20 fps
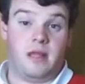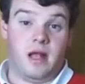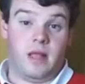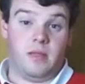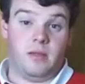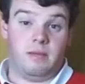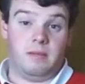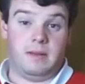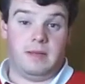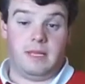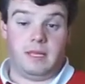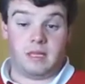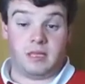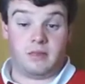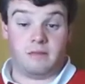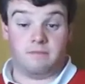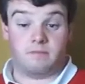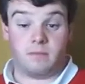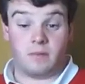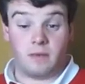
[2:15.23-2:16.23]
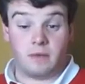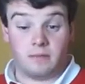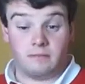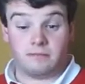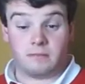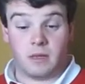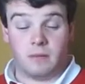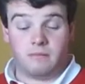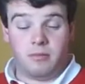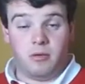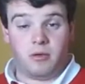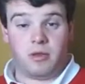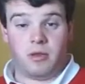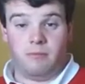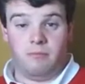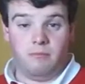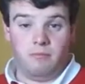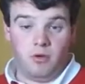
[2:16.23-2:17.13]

And the police put a